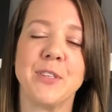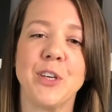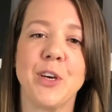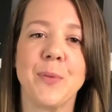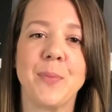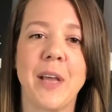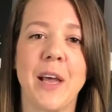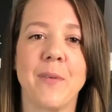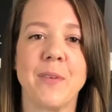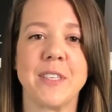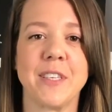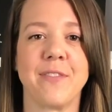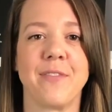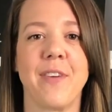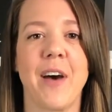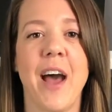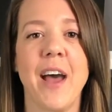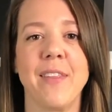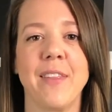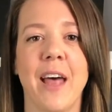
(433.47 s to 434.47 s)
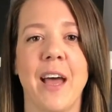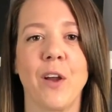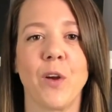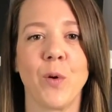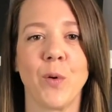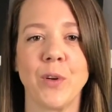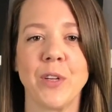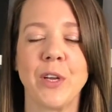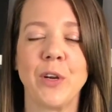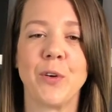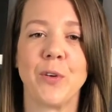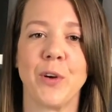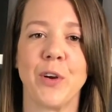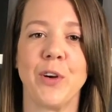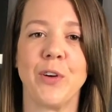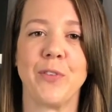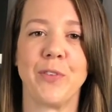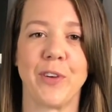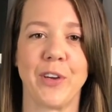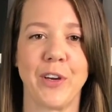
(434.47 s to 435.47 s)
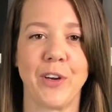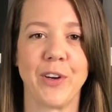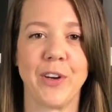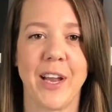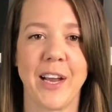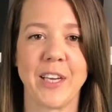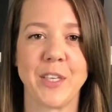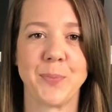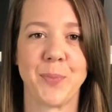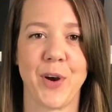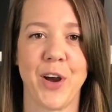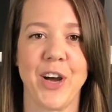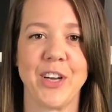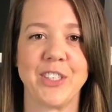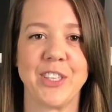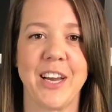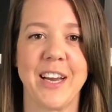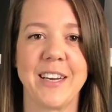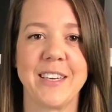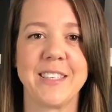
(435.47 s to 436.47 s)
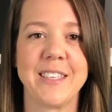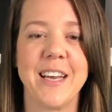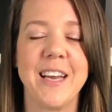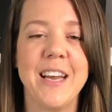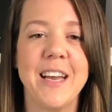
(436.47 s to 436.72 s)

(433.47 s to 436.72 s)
you'll be able to find that golden crew for your next project.